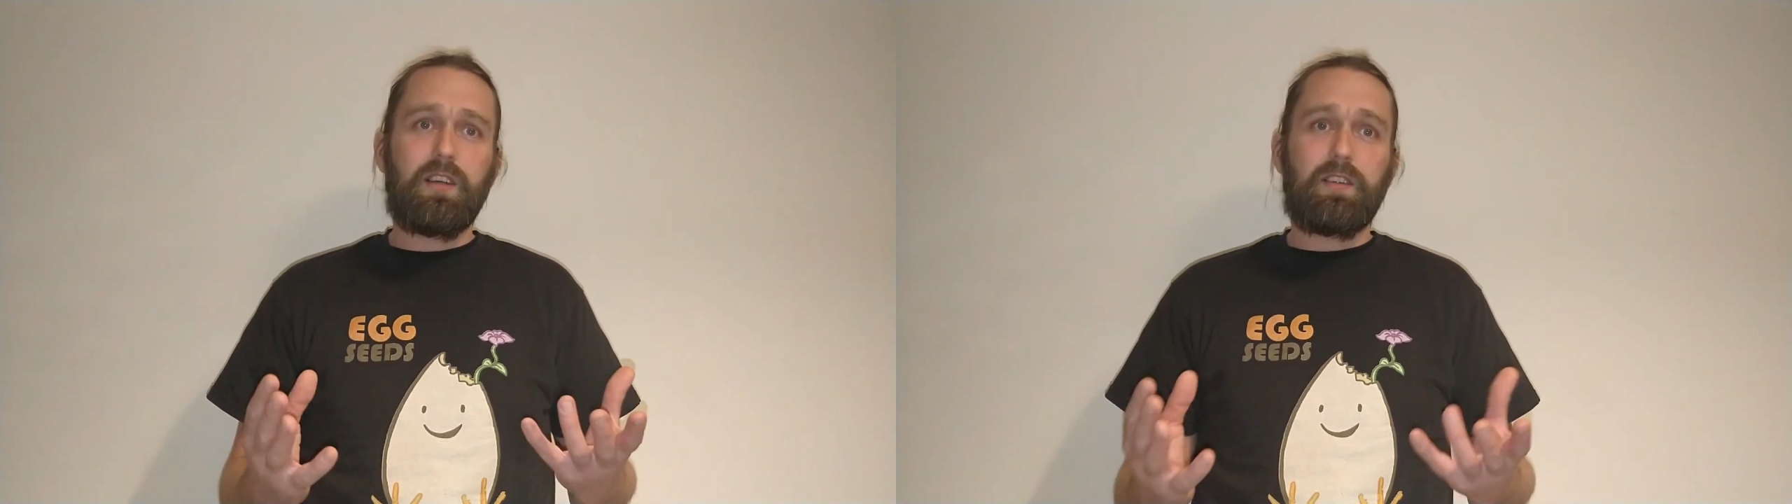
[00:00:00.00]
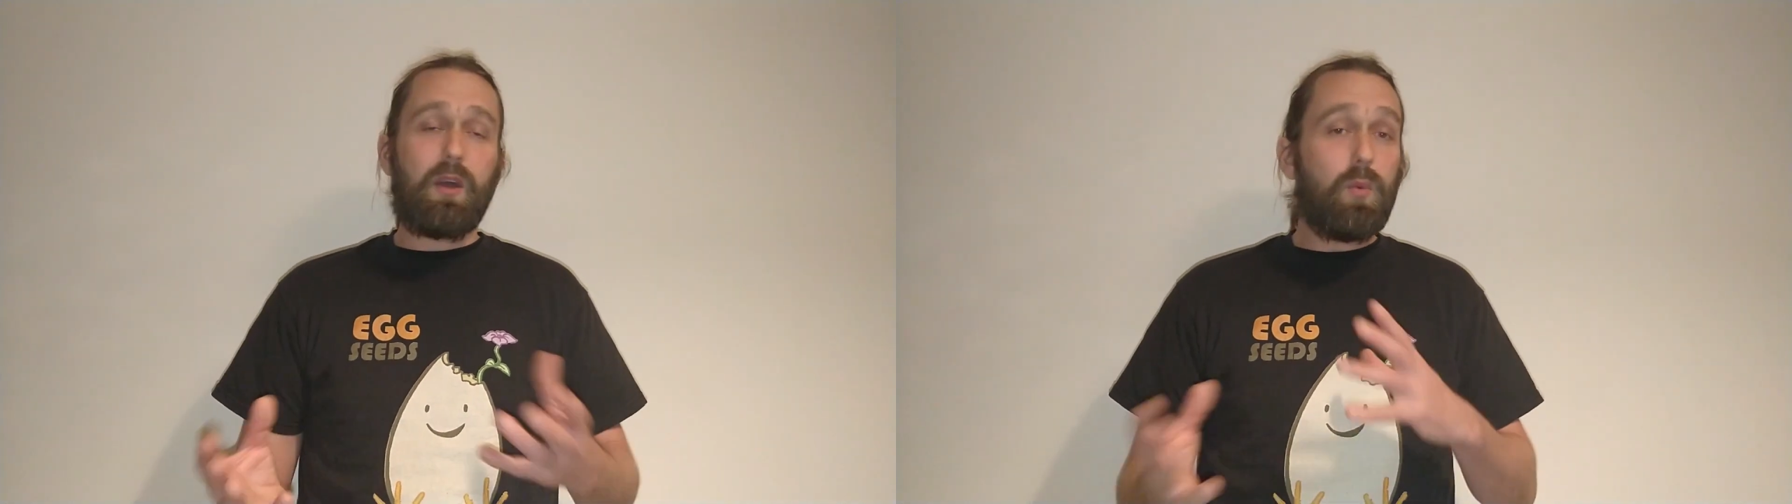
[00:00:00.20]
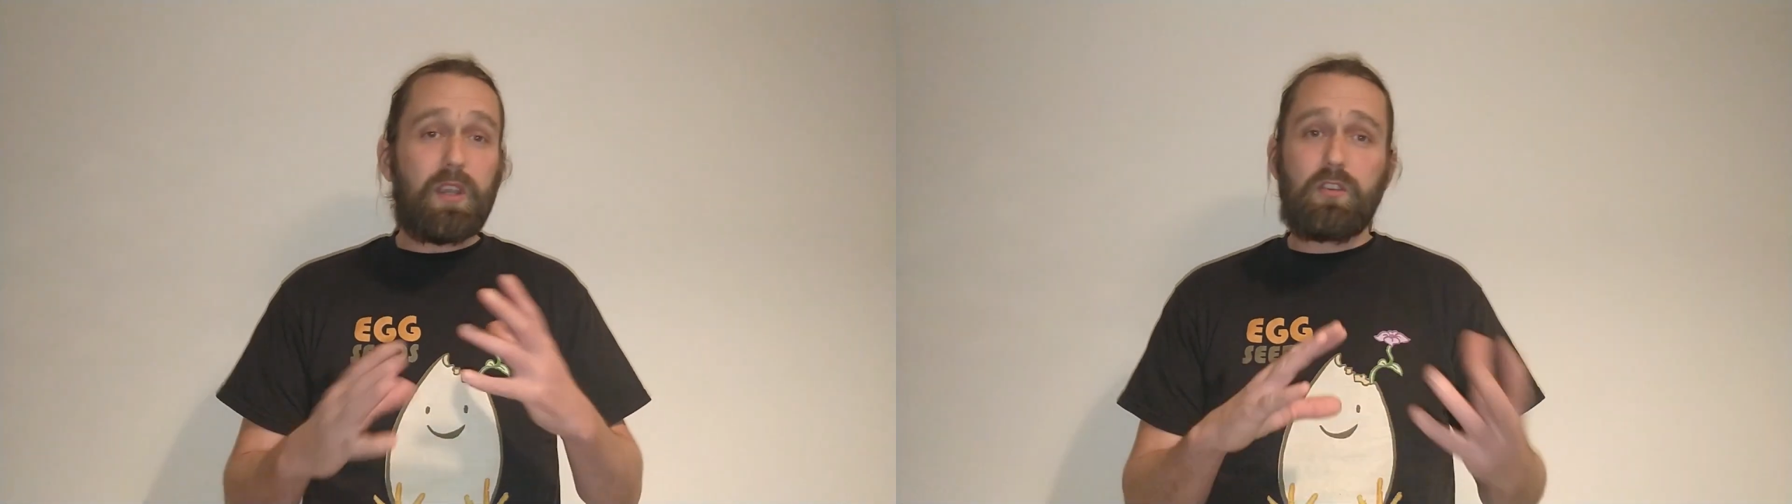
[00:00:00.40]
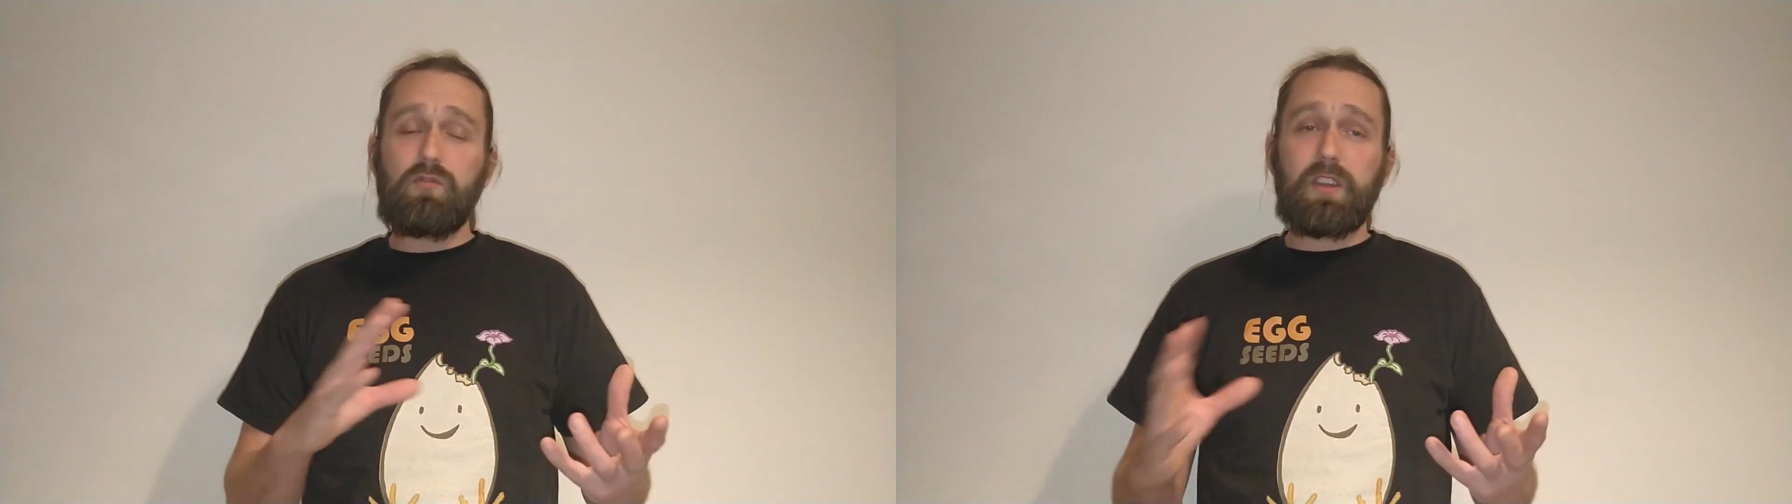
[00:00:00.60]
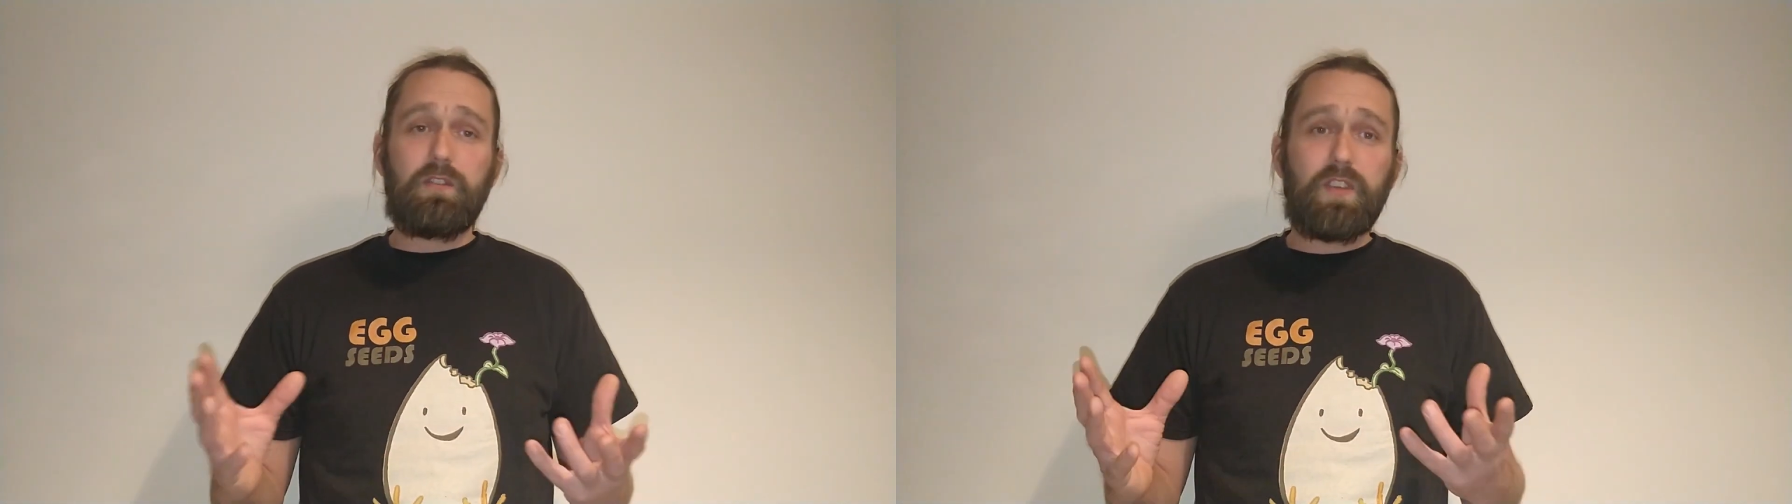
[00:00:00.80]
Now we're going to
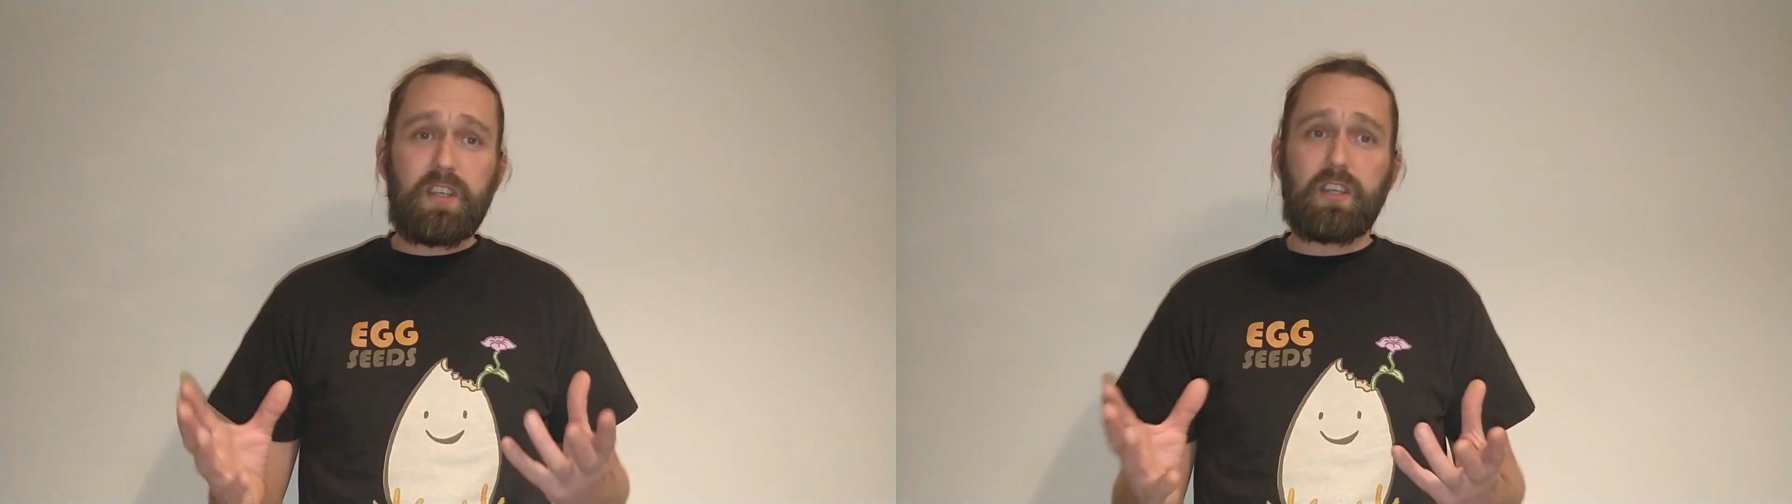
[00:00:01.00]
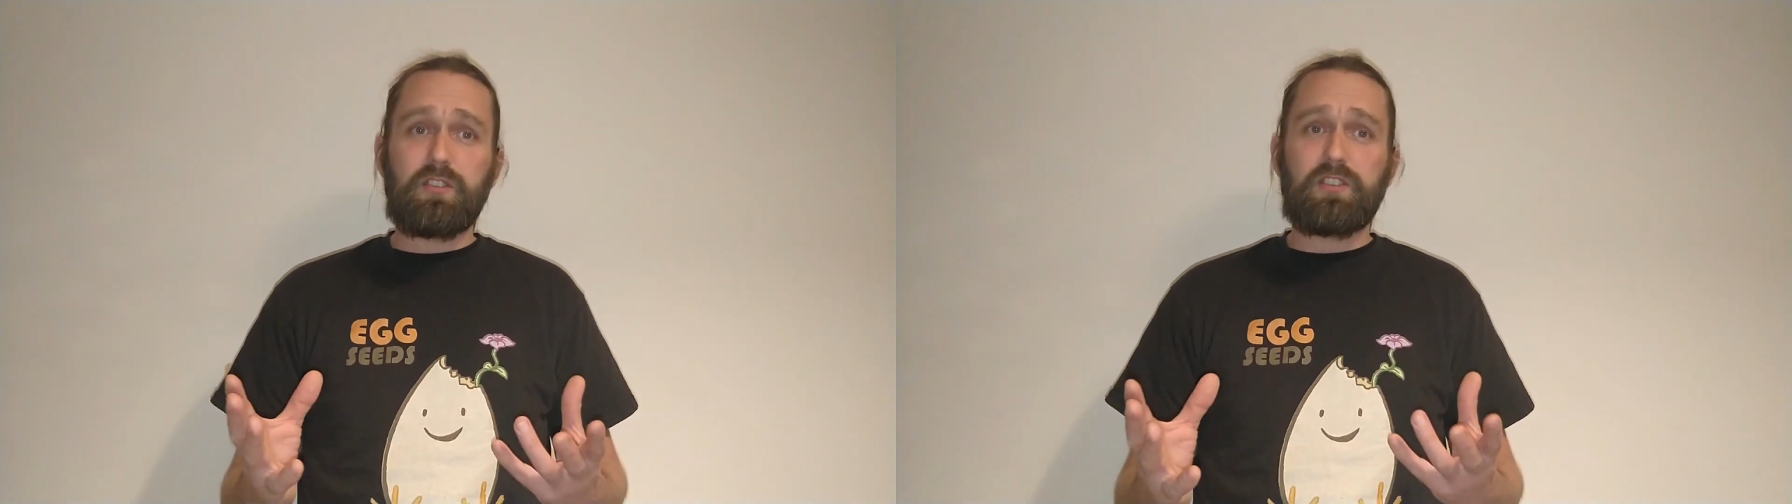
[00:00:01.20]
run a video